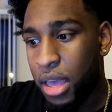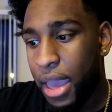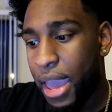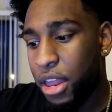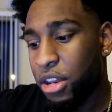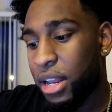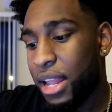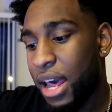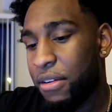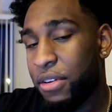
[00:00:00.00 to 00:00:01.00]
and a
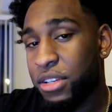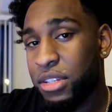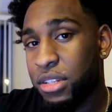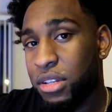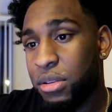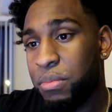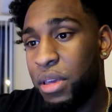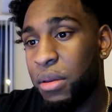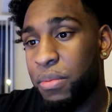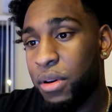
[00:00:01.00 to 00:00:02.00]
lot of us
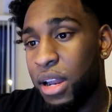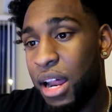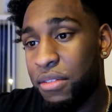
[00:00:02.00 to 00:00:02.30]
people